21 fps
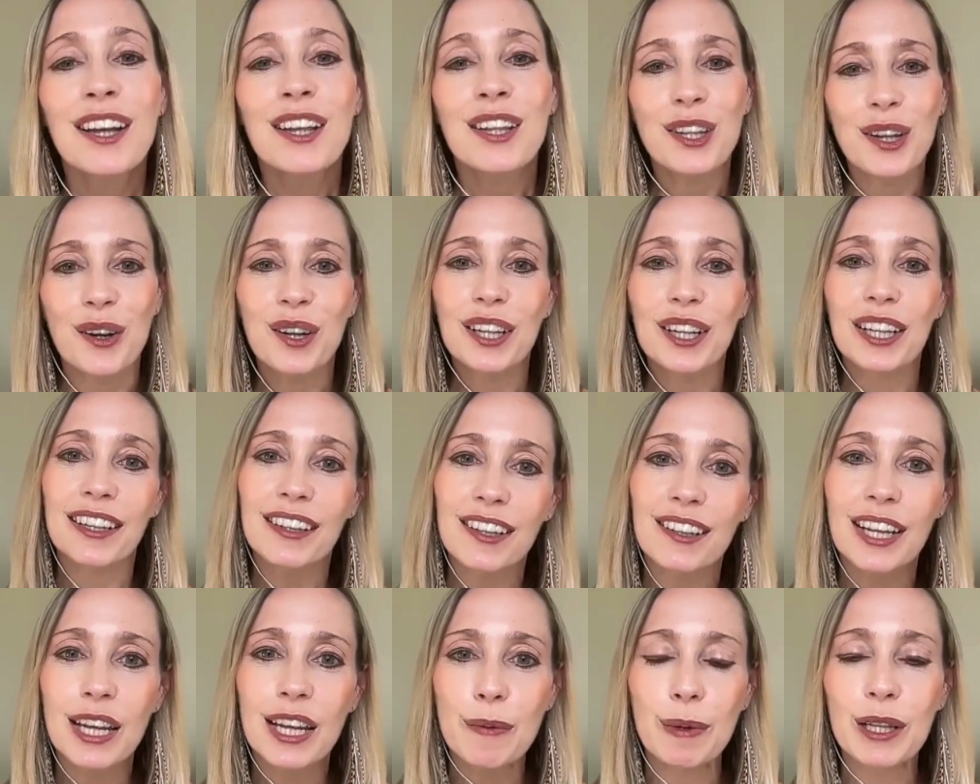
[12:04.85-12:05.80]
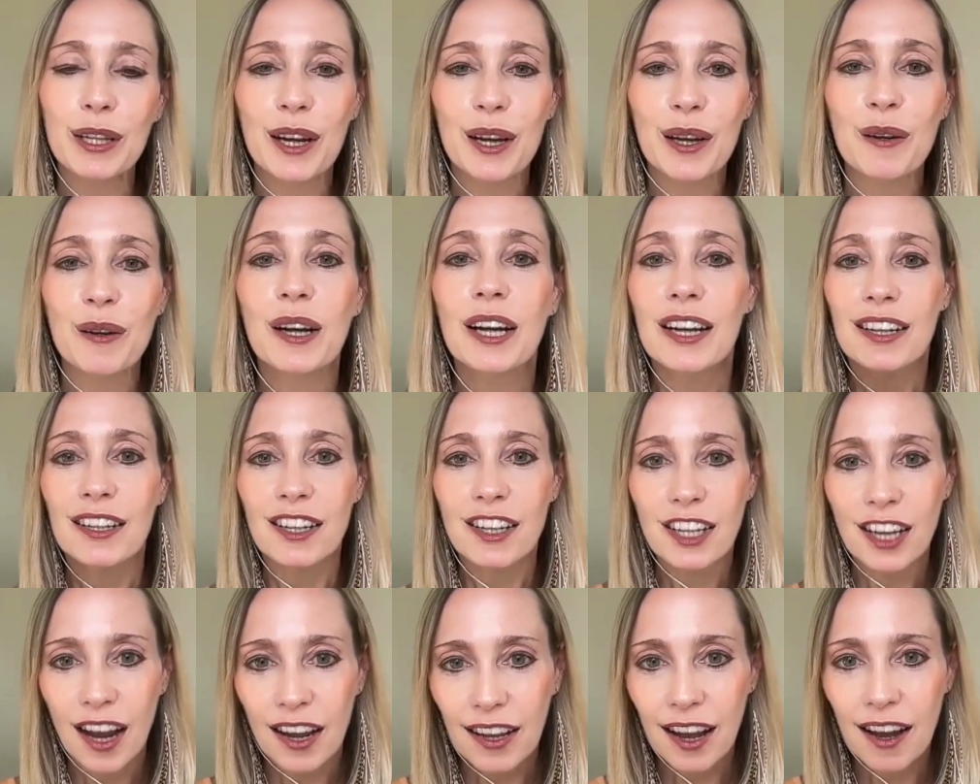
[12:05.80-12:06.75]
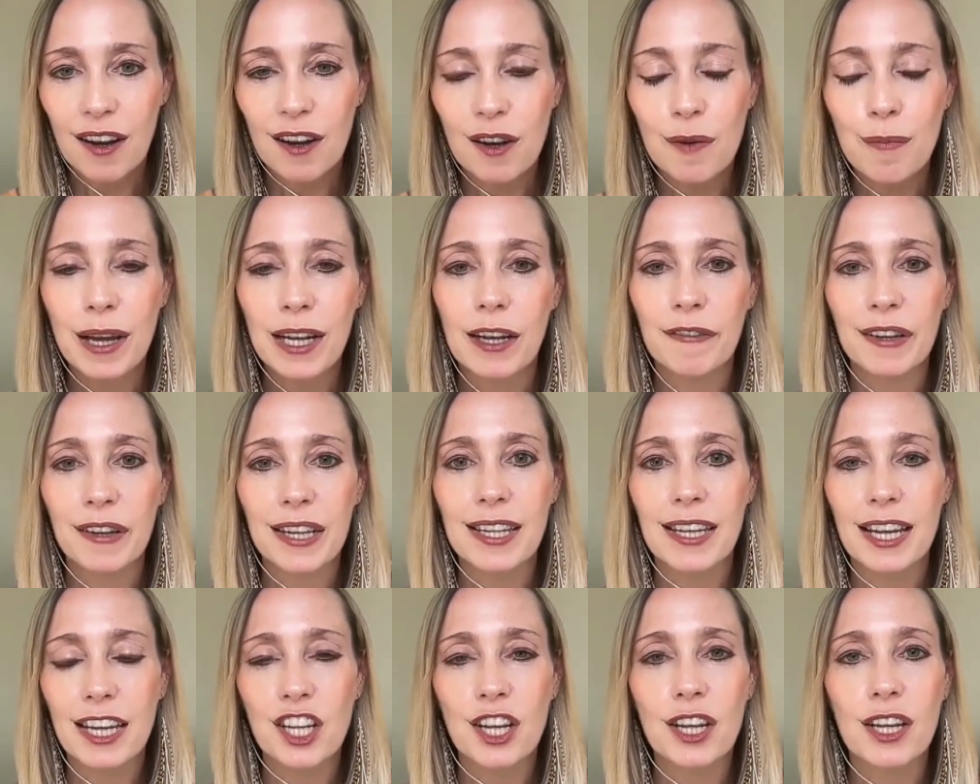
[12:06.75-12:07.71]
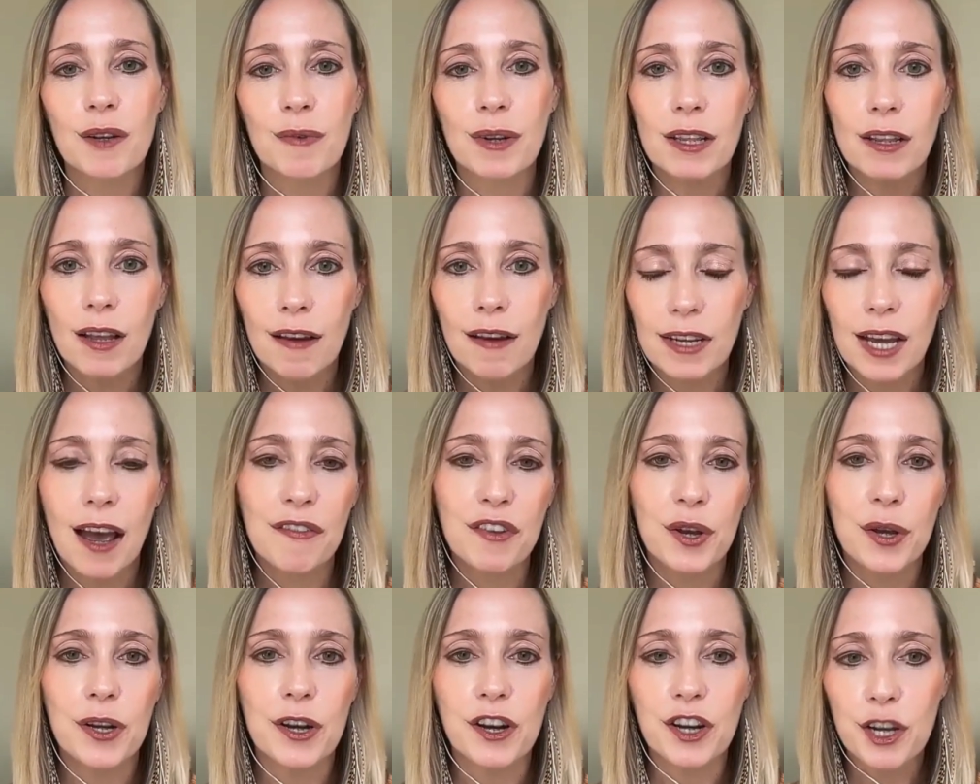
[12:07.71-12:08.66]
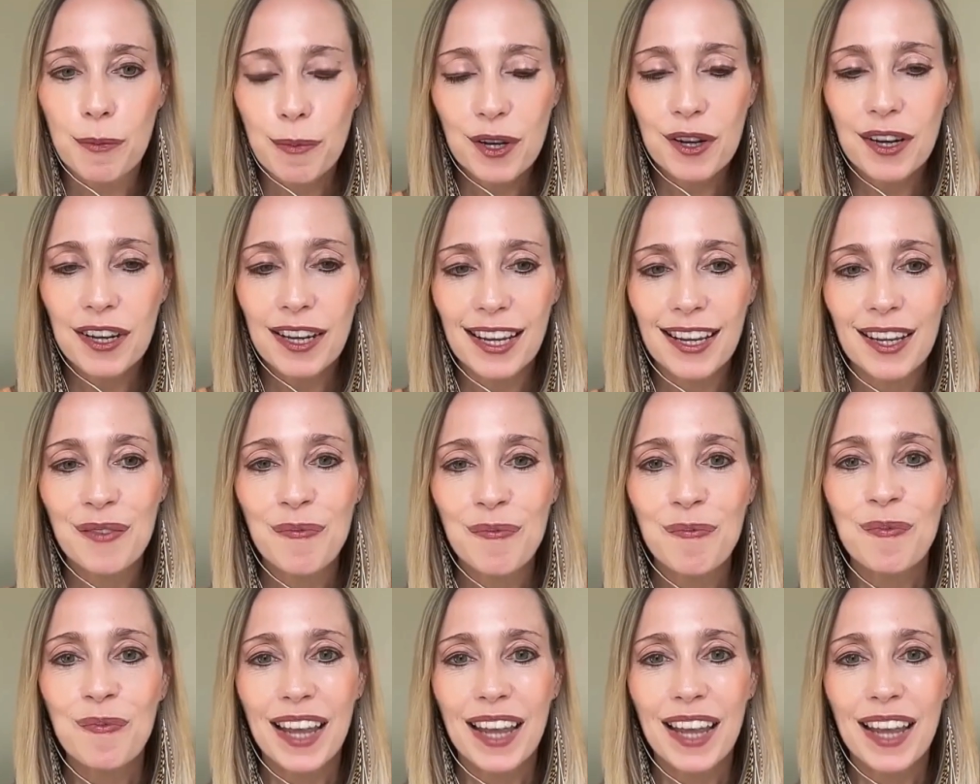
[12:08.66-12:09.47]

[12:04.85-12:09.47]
So click the link below, check out Manifest Nation. We'd love to have you in our community.